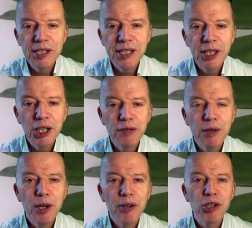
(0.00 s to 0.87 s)
and take over the
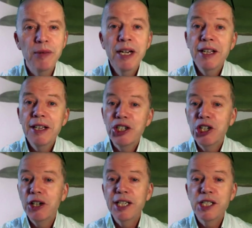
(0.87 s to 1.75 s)
bathroom. The
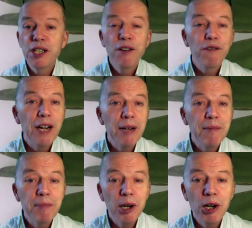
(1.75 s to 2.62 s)
Chinese
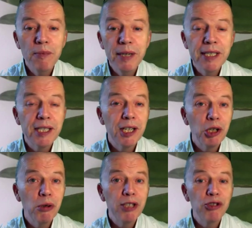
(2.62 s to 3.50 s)
fan palm is
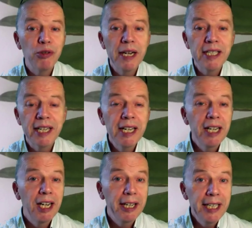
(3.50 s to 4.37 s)
quite dramatic.
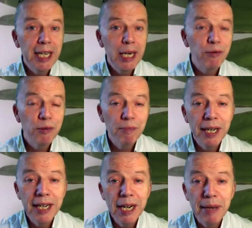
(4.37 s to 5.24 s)
He came from
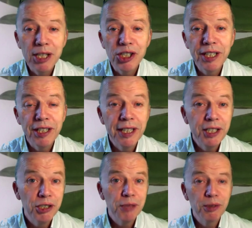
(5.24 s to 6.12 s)
B&M actually. They
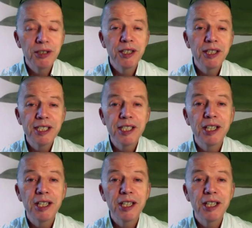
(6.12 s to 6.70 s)
do some nice